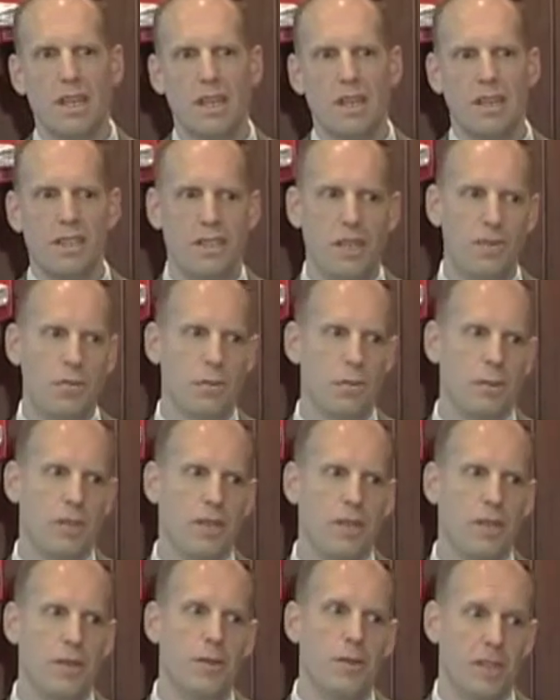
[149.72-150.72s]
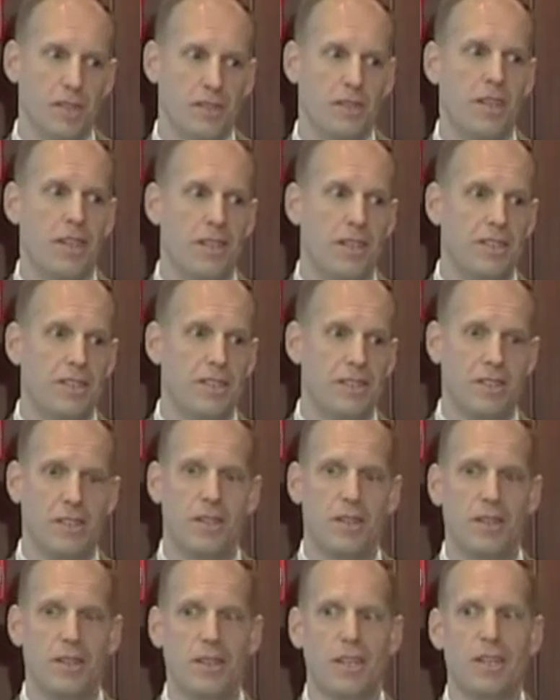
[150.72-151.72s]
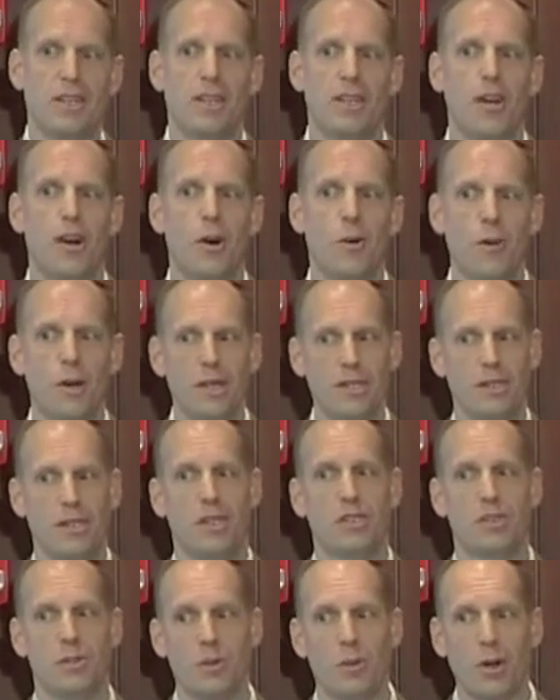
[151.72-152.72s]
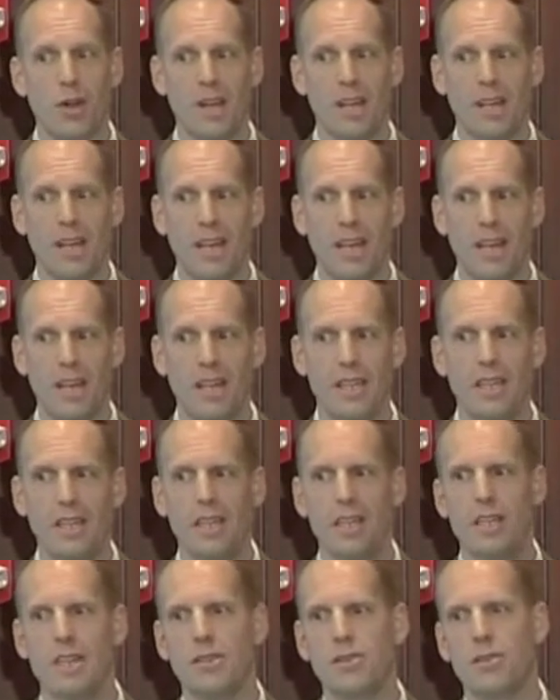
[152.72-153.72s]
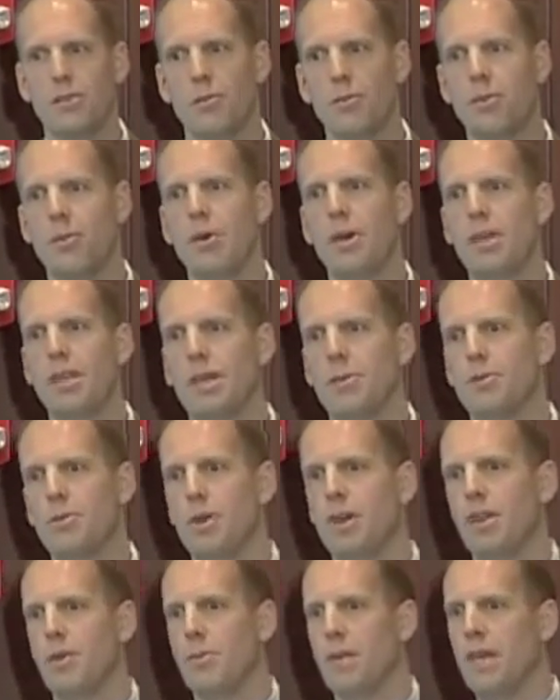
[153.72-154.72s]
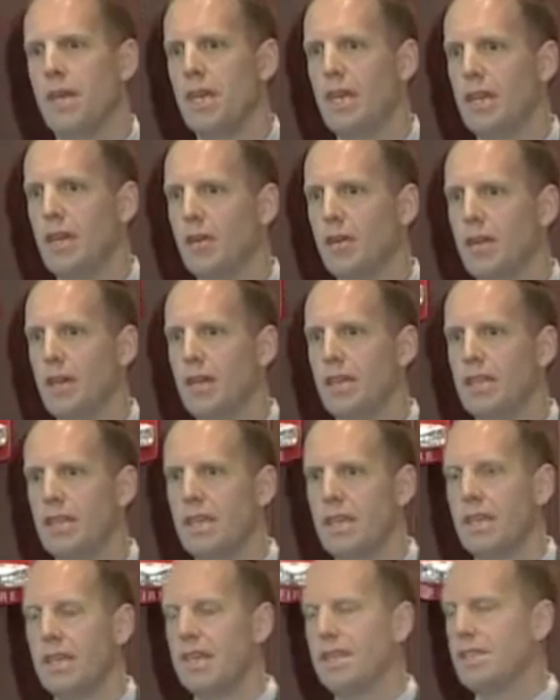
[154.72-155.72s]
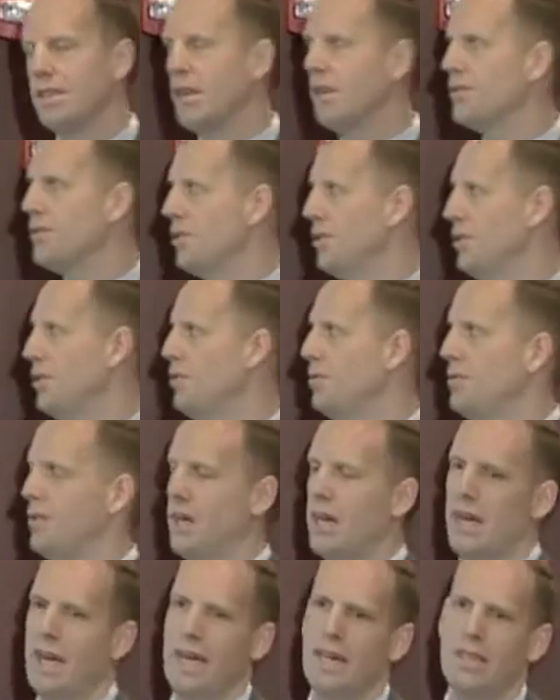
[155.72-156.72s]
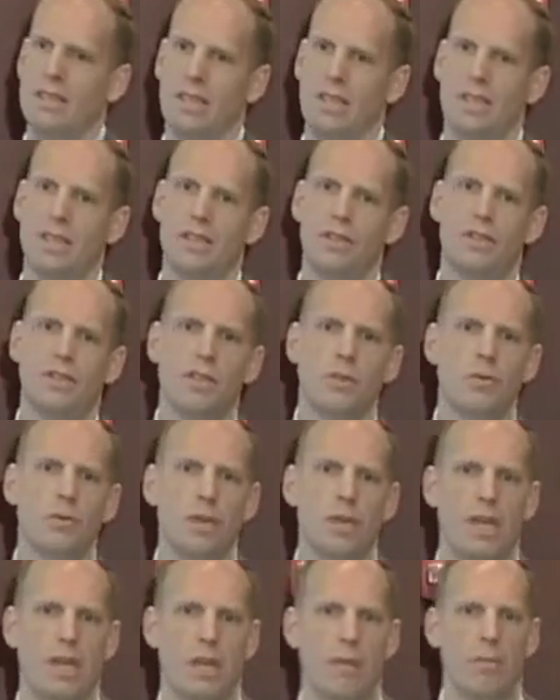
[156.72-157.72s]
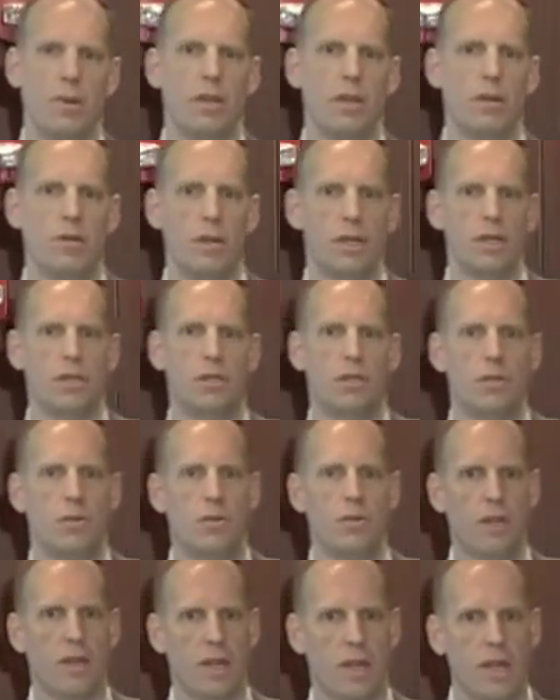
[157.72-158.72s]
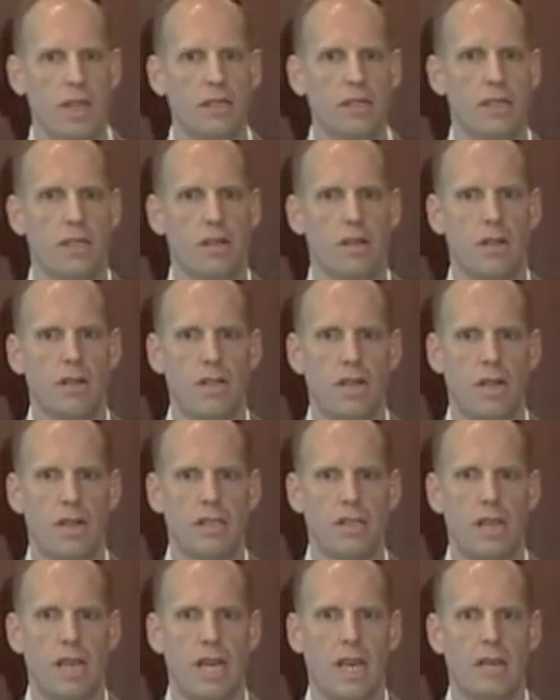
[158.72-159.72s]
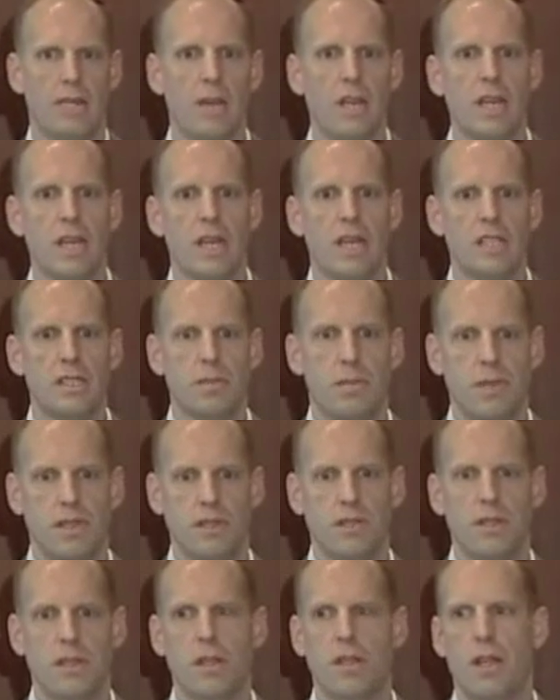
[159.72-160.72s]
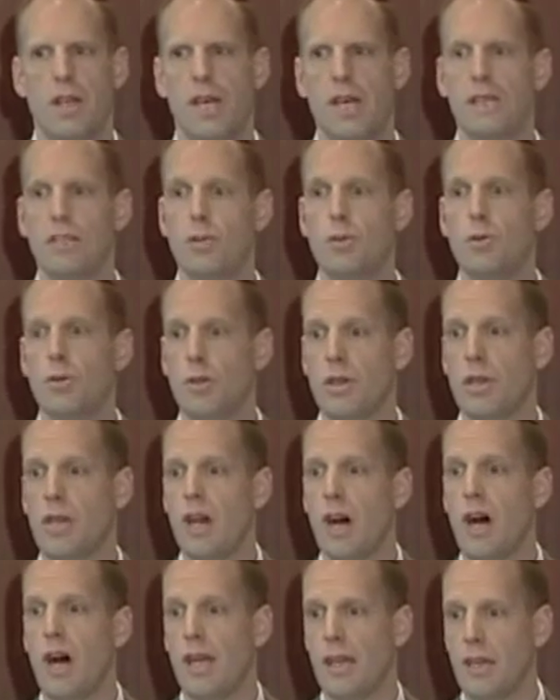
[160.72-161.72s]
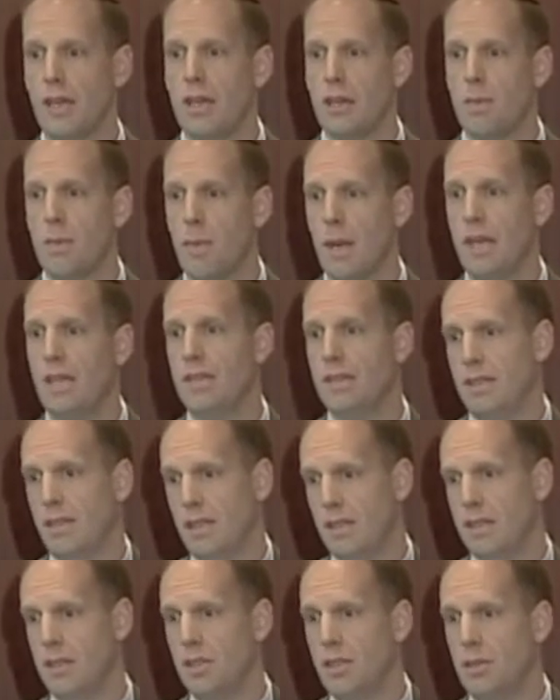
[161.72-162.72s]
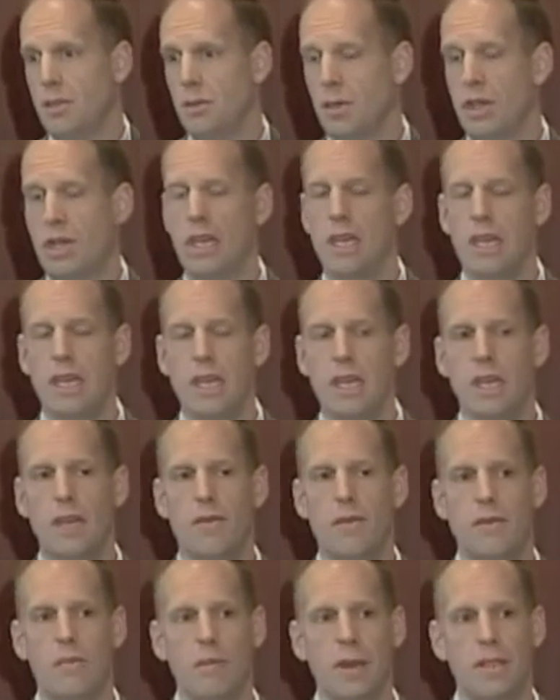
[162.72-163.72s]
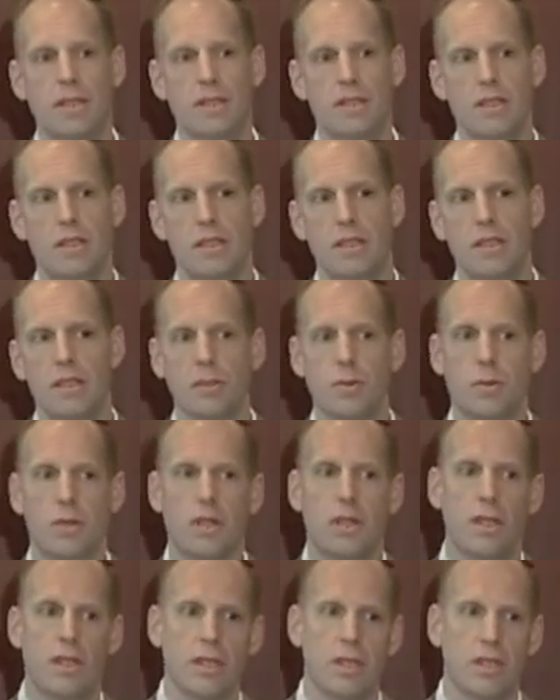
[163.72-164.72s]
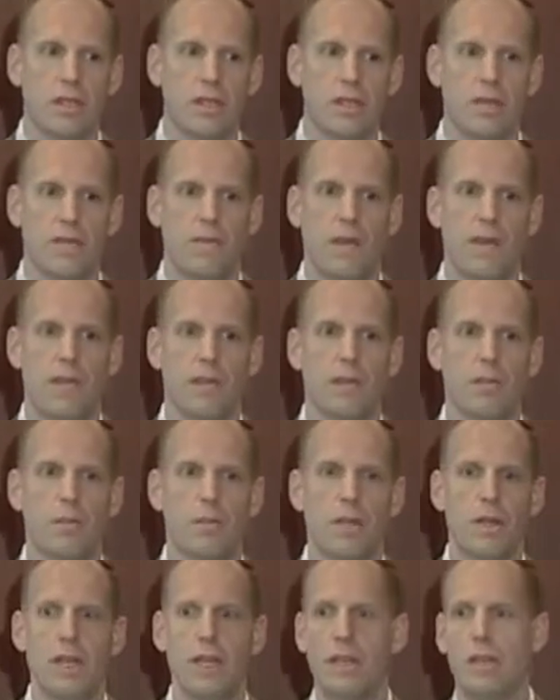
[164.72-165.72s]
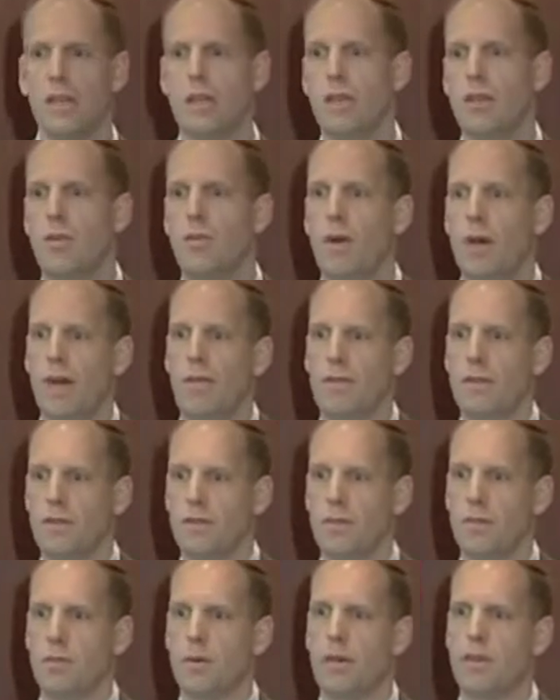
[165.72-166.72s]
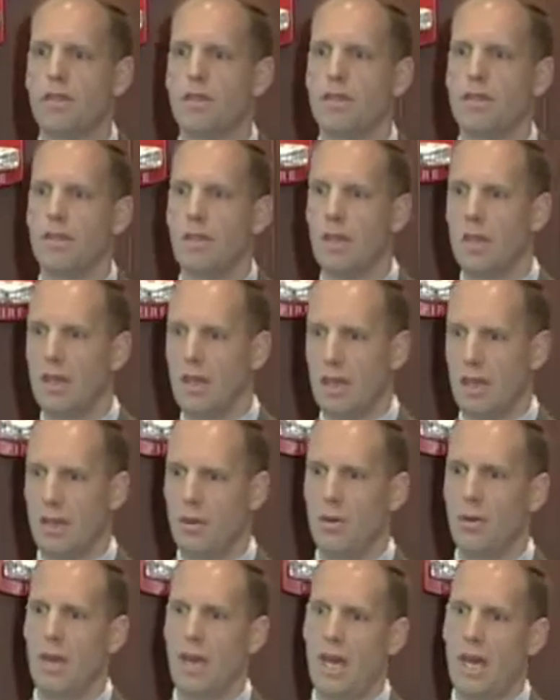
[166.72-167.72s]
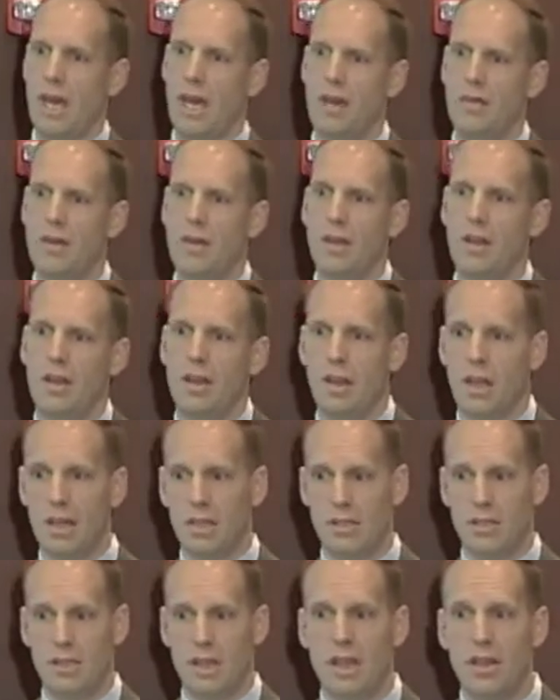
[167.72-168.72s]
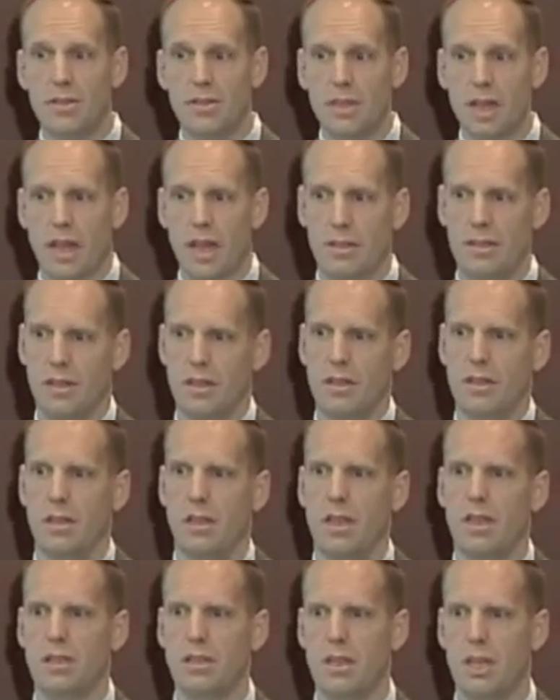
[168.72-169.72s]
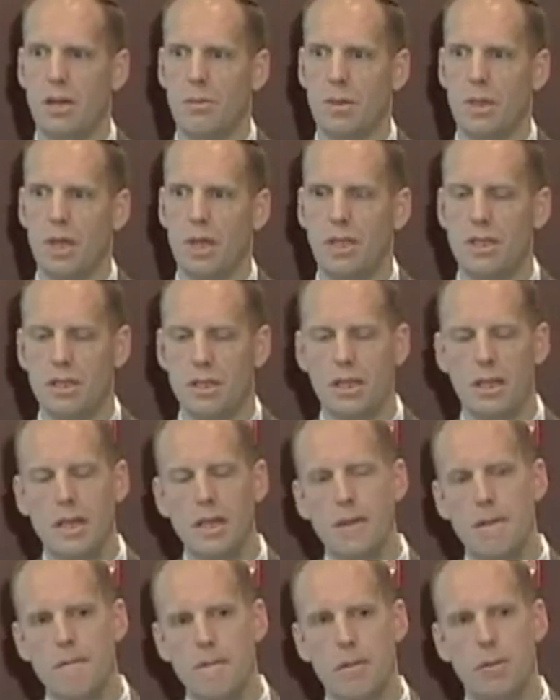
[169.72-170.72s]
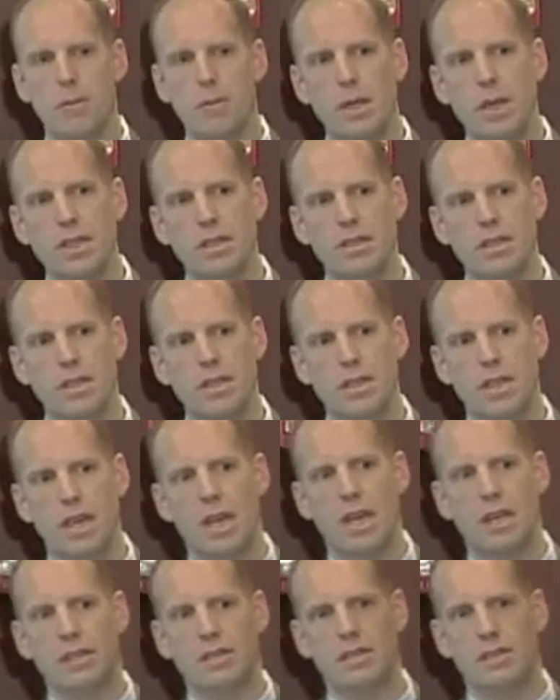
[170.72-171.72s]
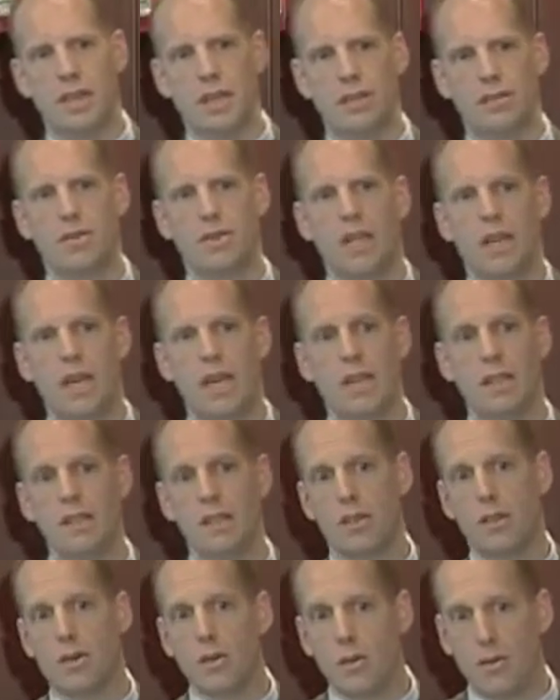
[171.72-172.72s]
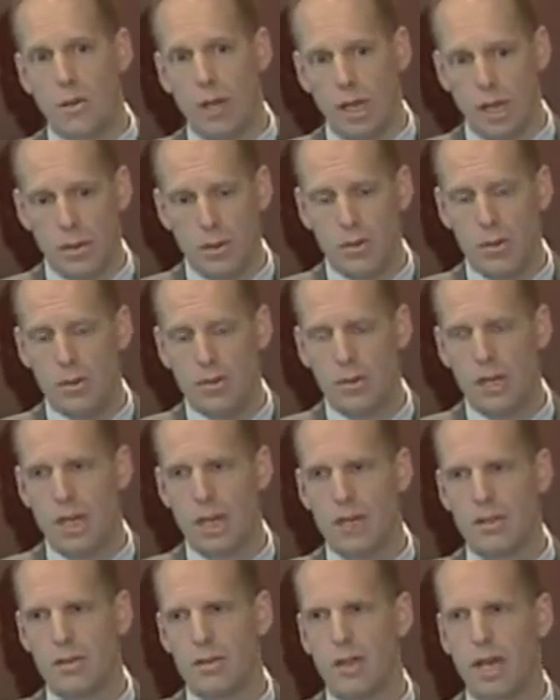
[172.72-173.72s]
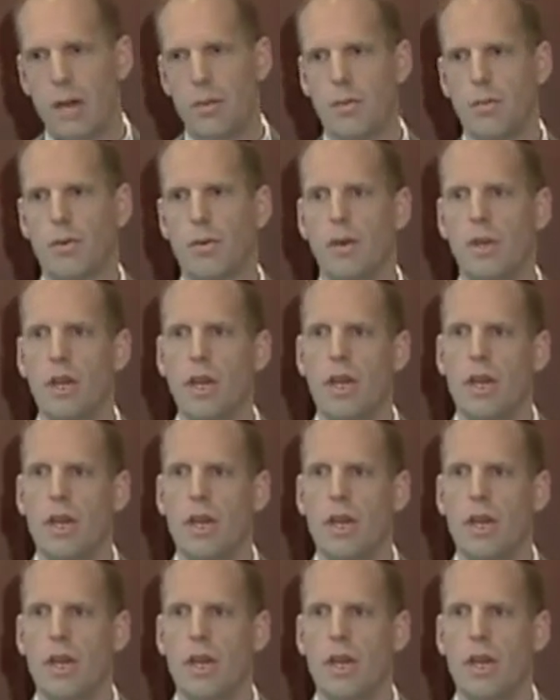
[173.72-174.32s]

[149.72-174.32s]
Stephen will tell you that's not necessarily always such a bright line. So the point I'm trying to make here is sales and use tax is generally a bigger issue that I see our clients have, especially clients who are not based in the district. If you're based in the district, then it's a fait accompli. You have physical presence and you'll have a sales tax collection obligation. The reason that sales tax and or use tax, they're complementary,